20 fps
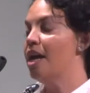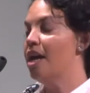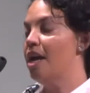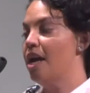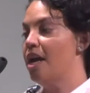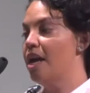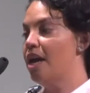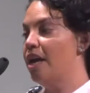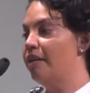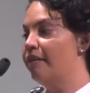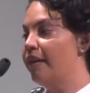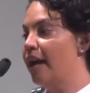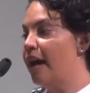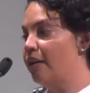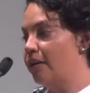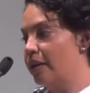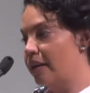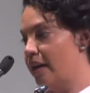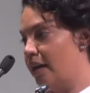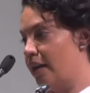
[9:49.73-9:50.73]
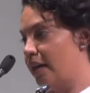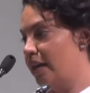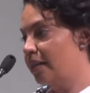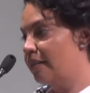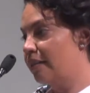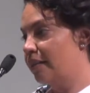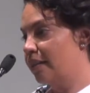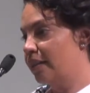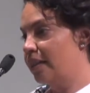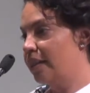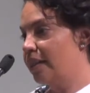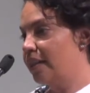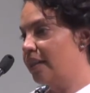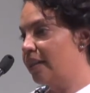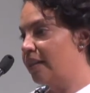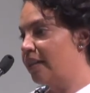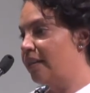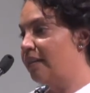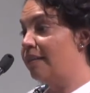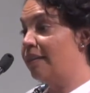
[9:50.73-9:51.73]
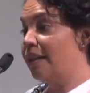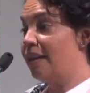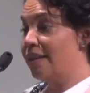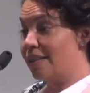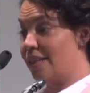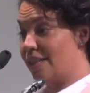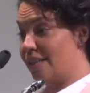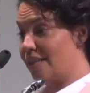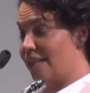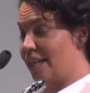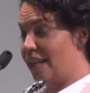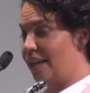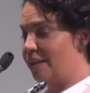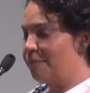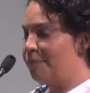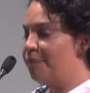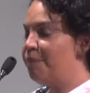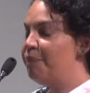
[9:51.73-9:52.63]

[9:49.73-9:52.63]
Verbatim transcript: and our youngest is 16.